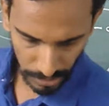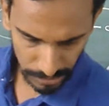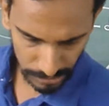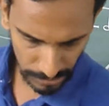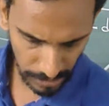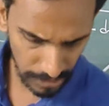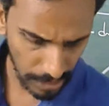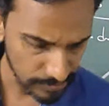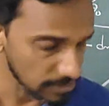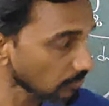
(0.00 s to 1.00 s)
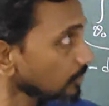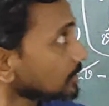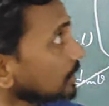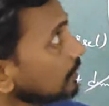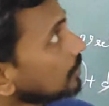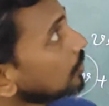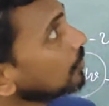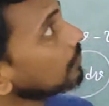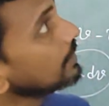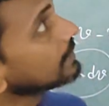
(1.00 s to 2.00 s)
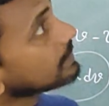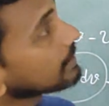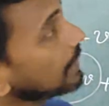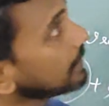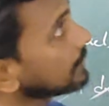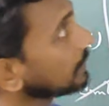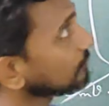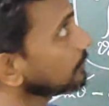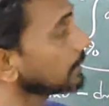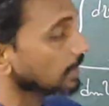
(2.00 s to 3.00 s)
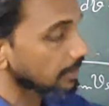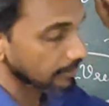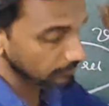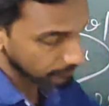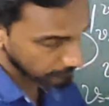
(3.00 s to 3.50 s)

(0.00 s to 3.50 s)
So then comes the question, who will decide that V relative?